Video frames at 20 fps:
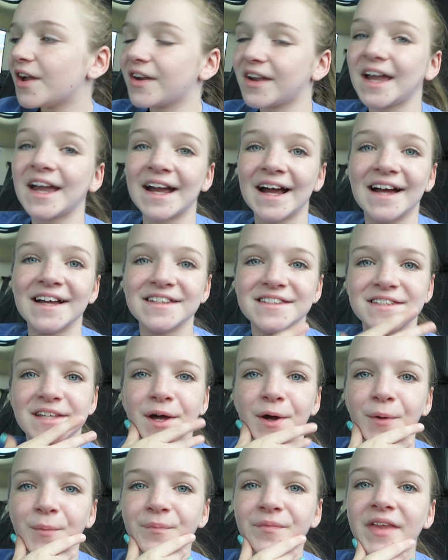Okay, guys,
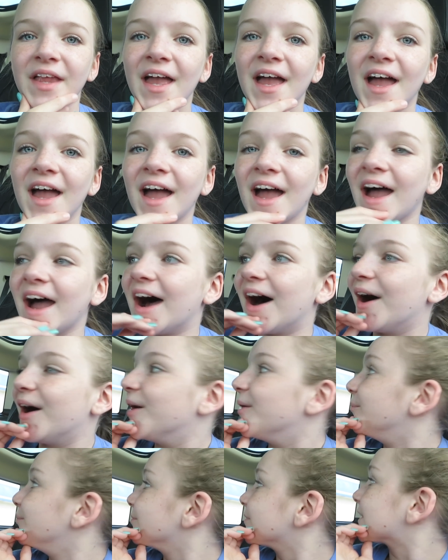so
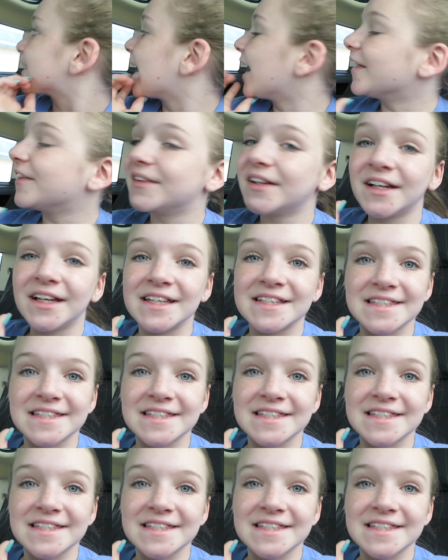Kayla